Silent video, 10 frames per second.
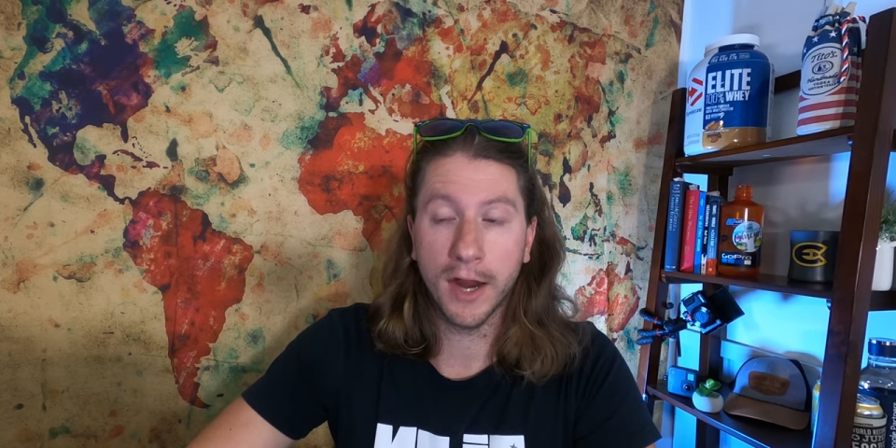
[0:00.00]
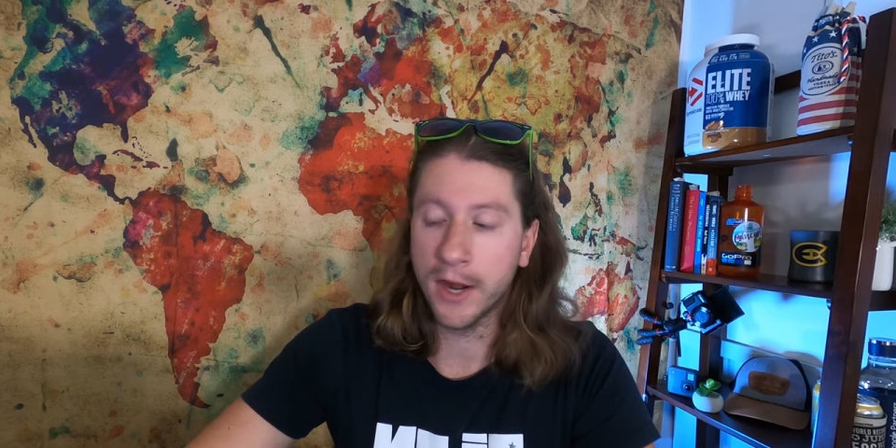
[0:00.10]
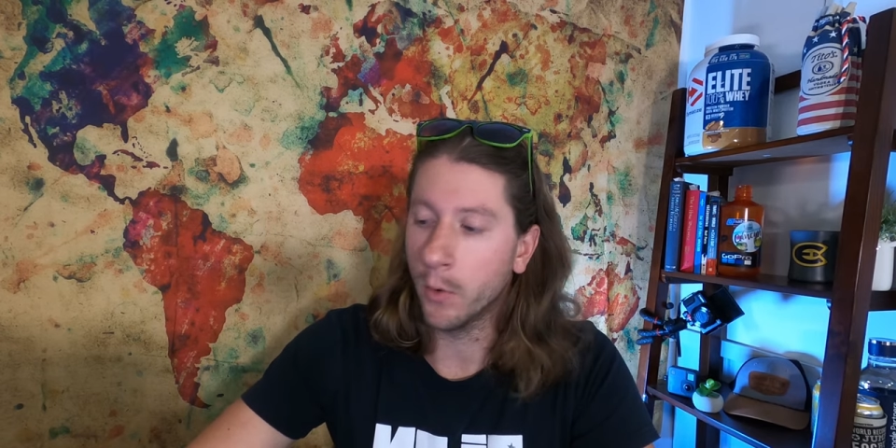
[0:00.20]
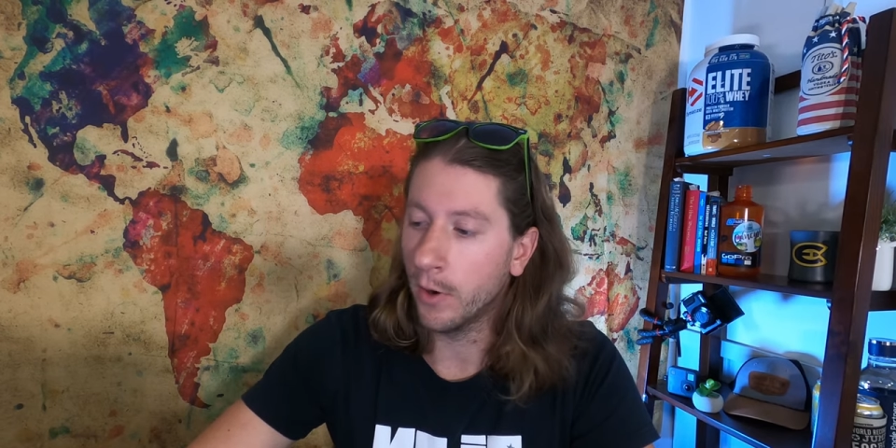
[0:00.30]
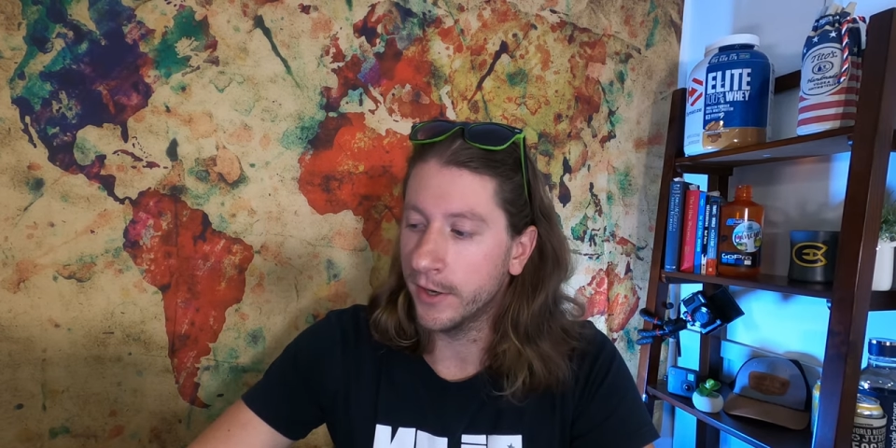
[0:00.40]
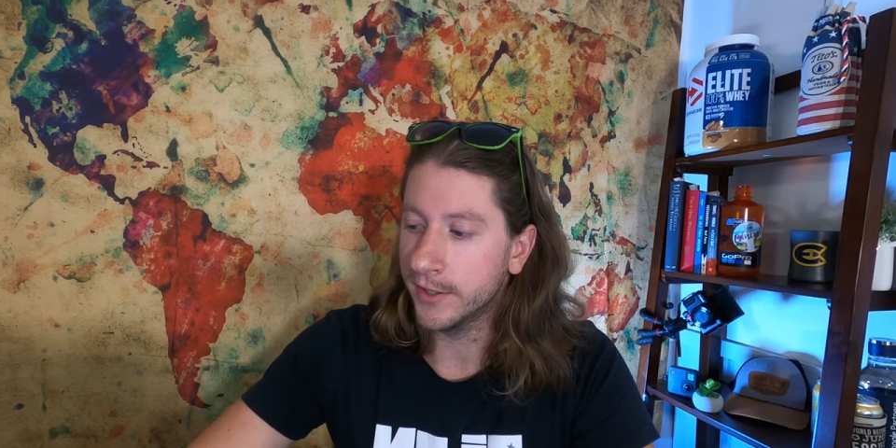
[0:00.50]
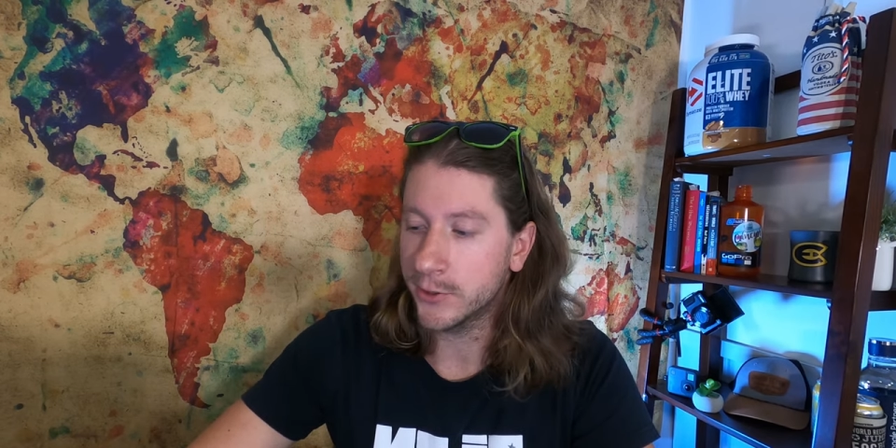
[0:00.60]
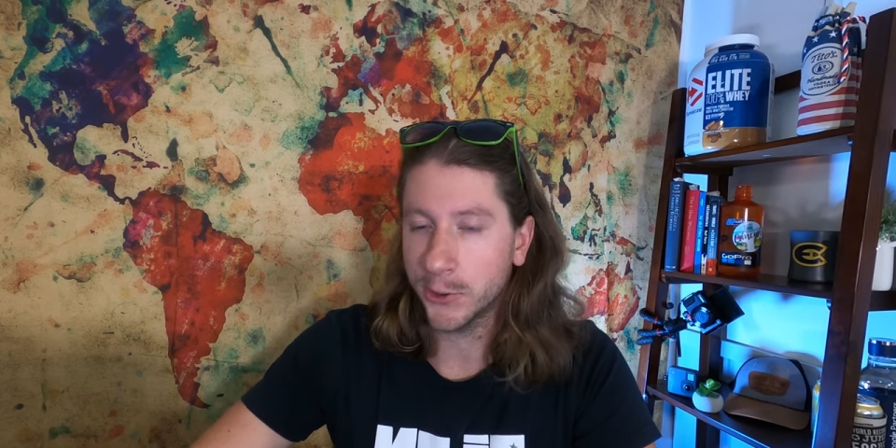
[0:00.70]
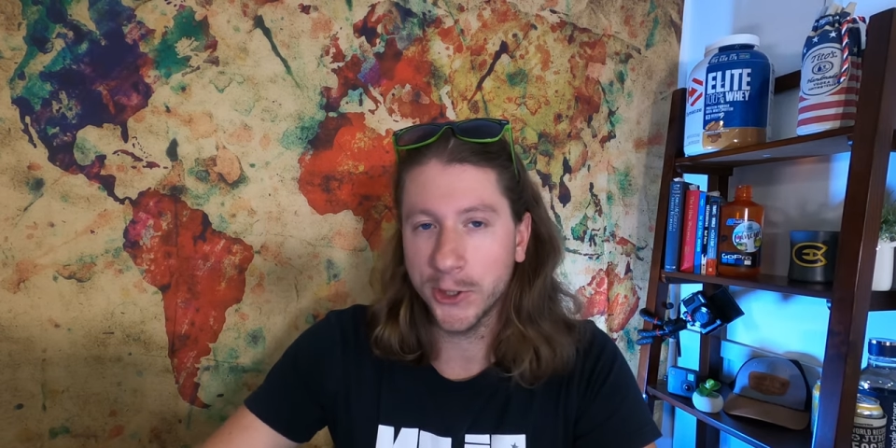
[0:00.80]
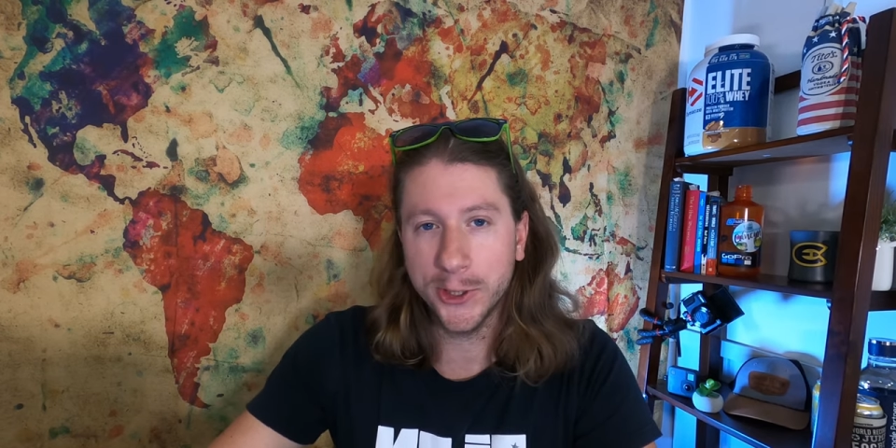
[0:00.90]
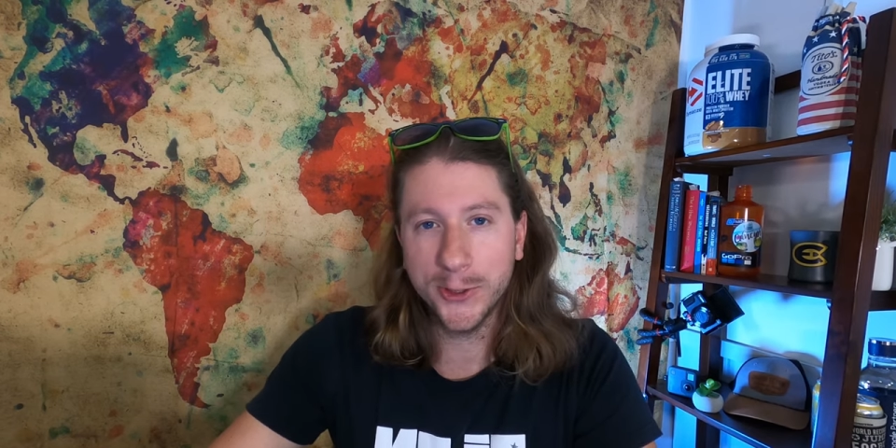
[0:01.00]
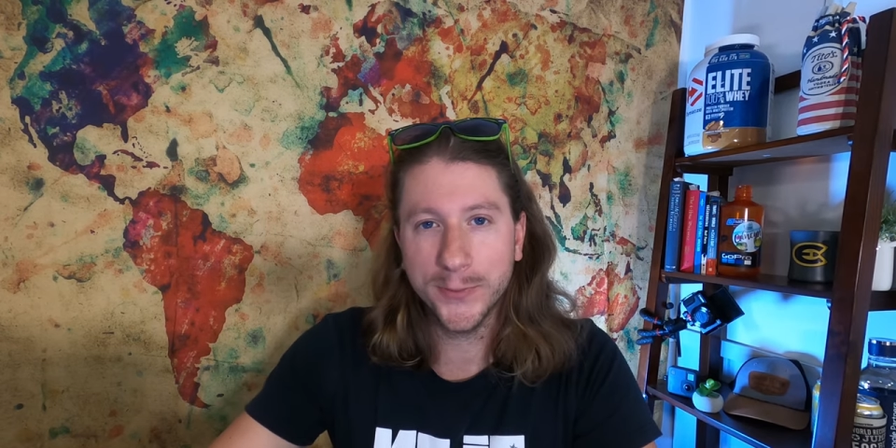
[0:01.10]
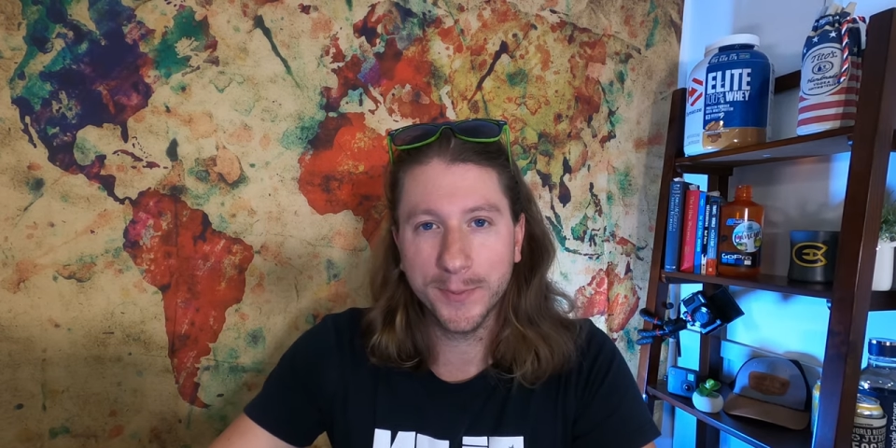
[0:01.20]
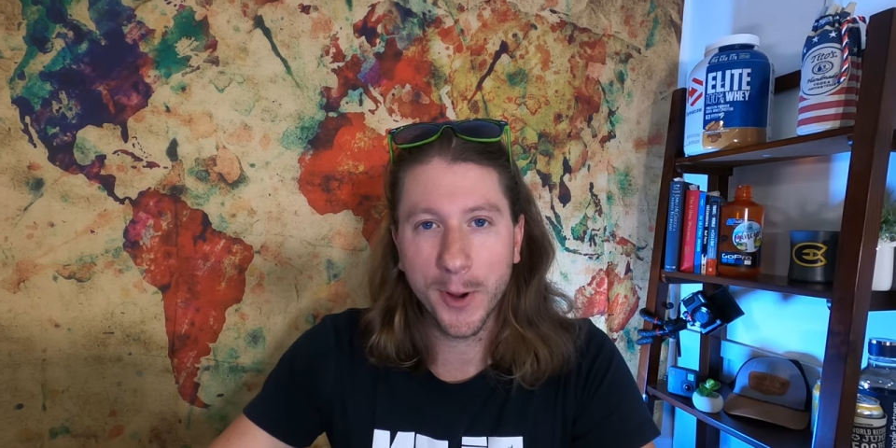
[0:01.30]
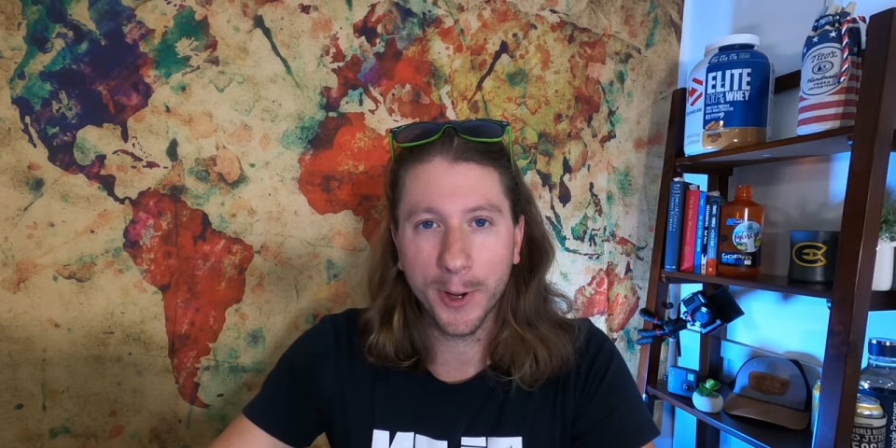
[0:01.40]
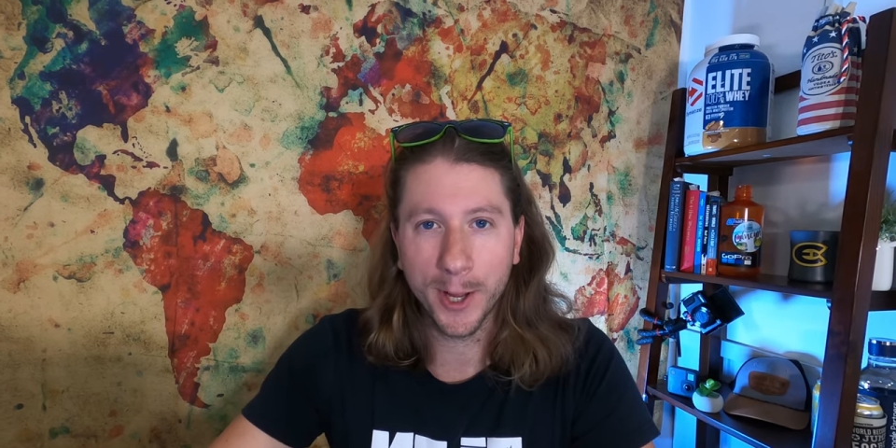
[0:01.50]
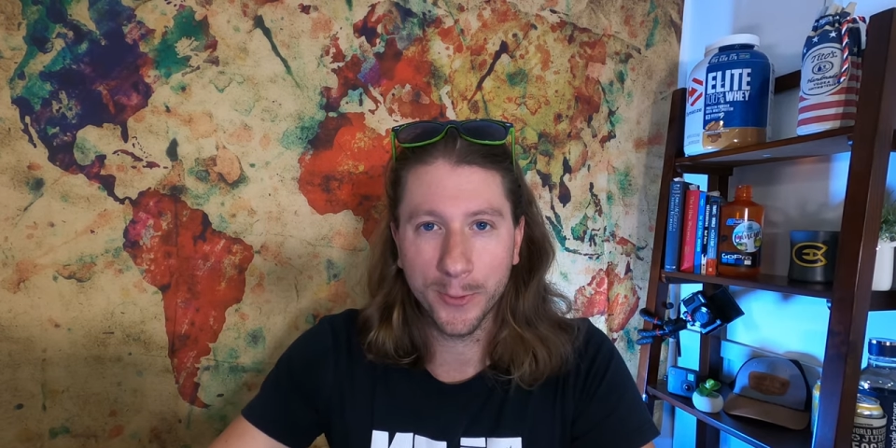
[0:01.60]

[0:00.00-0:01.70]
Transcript: I don't want to discourage you from going on